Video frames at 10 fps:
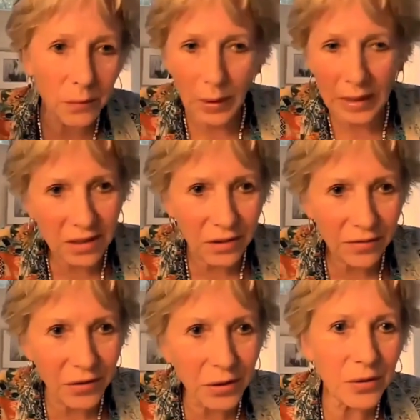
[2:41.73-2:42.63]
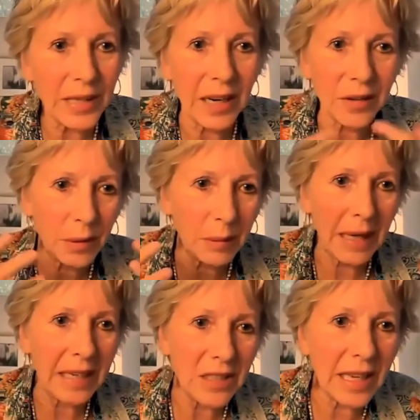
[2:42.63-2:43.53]
Western food. How do we
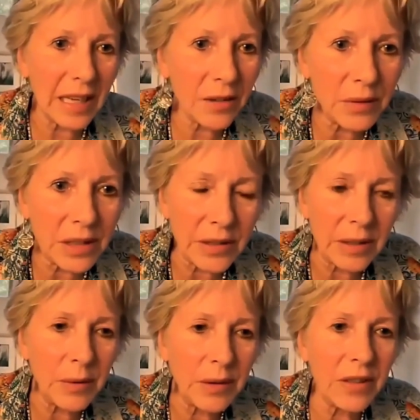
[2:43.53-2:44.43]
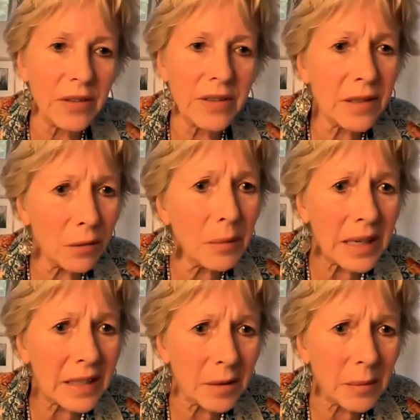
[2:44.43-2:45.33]
manage that on retreat? And we've learned so
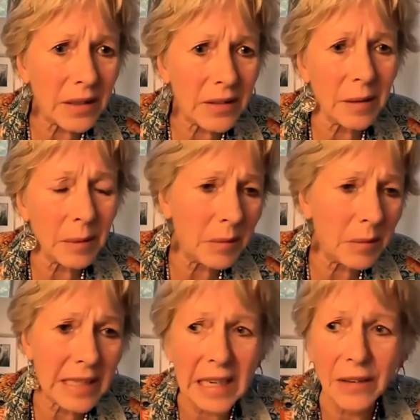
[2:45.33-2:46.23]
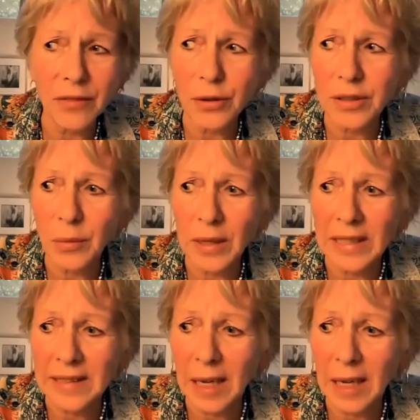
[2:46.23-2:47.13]
much about, I'm just taking food as one
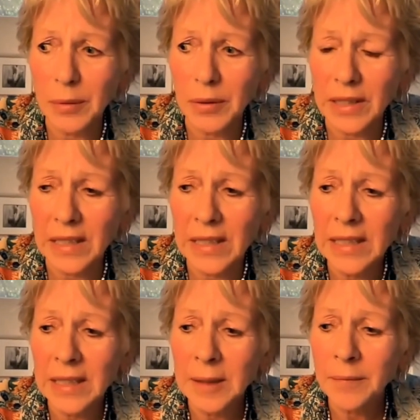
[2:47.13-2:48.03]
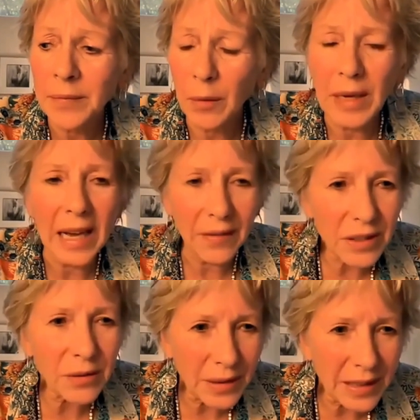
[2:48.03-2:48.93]
example, and we have
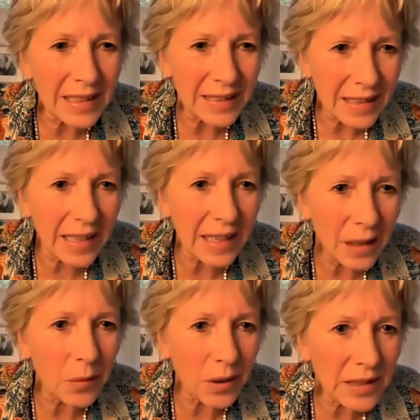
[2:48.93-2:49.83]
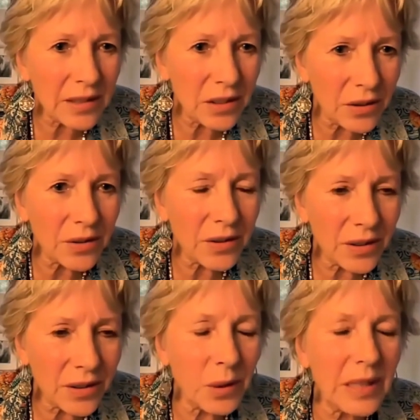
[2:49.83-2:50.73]
to really say, what is
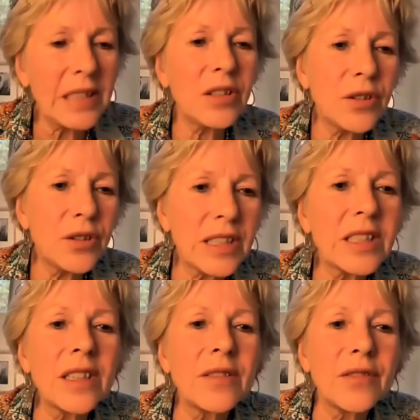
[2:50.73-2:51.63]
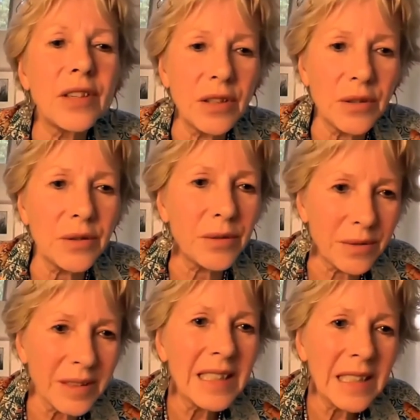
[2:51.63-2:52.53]
nutrition for you?
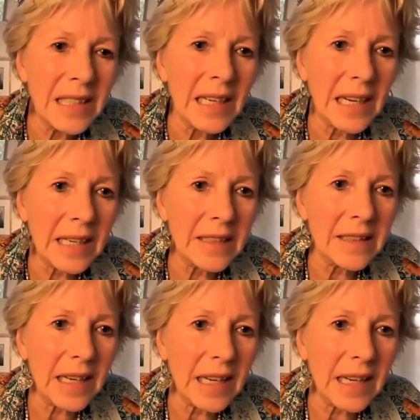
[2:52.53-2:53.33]
And